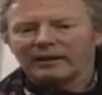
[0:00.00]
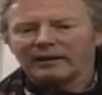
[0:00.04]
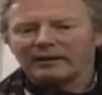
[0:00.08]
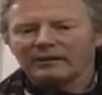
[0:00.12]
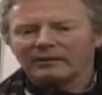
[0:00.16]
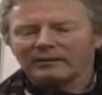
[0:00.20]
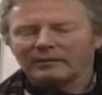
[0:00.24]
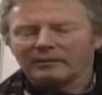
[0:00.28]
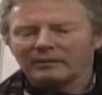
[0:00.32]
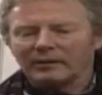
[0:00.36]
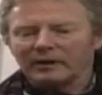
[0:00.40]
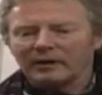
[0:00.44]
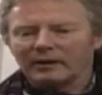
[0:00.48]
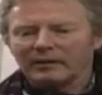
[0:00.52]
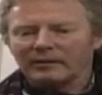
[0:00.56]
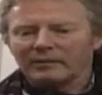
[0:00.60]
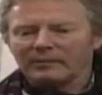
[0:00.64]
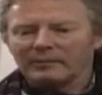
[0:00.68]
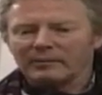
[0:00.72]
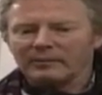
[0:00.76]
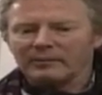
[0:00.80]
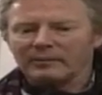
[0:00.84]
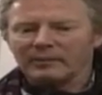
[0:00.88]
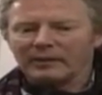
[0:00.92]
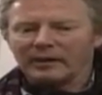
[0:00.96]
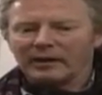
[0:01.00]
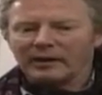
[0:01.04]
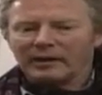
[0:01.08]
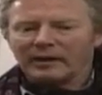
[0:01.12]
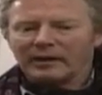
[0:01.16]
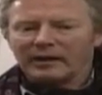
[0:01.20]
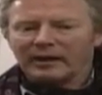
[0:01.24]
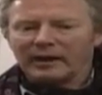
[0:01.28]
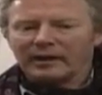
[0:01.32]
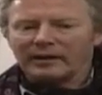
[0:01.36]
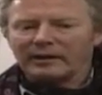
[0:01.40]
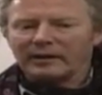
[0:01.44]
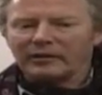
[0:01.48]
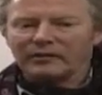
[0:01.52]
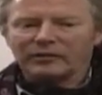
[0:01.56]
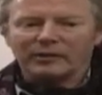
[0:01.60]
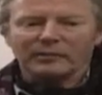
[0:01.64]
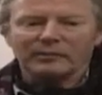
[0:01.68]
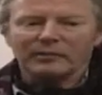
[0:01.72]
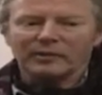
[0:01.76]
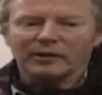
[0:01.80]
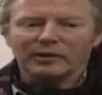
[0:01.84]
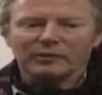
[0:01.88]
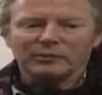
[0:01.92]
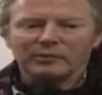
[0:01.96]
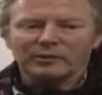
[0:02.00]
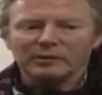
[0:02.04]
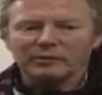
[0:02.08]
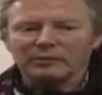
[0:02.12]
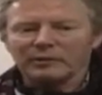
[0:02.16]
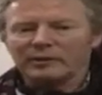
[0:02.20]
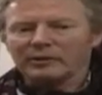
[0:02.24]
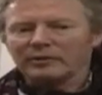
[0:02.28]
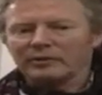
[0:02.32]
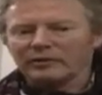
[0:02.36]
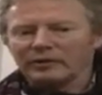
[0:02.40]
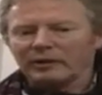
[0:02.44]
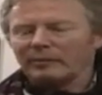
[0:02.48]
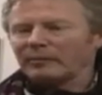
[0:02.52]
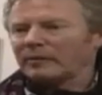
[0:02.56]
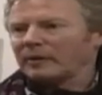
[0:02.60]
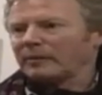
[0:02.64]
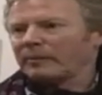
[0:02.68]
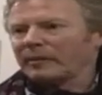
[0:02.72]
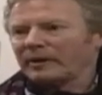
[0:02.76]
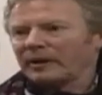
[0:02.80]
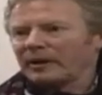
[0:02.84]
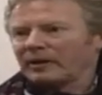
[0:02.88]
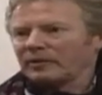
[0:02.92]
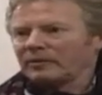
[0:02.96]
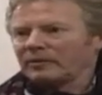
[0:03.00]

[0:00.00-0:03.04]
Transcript: then sometimes we'll dump the